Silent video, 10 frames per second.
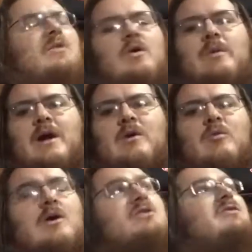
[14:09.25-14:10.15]
go back
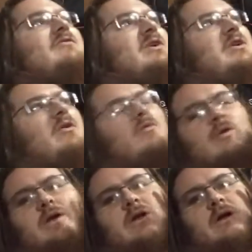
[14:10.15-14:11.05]
and watch the video of
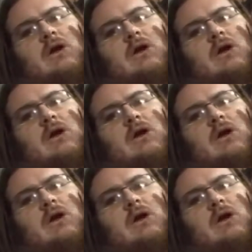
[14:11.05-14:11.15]
what